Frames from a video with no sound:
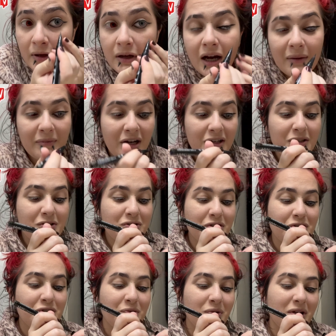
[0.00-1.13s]
I'm not used to
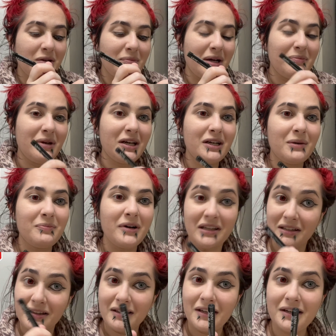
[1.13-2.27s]
doing my makeup
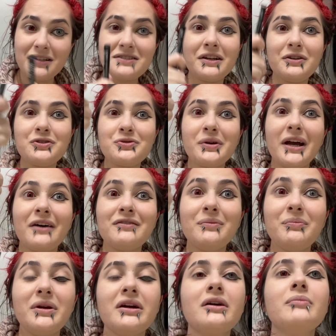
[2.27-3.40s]
like this. I usually have the
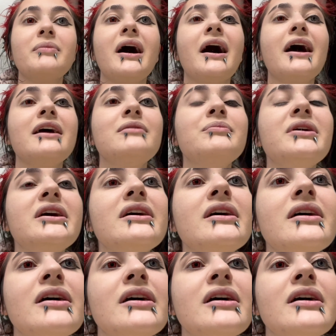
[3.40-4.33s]
mirror behind me.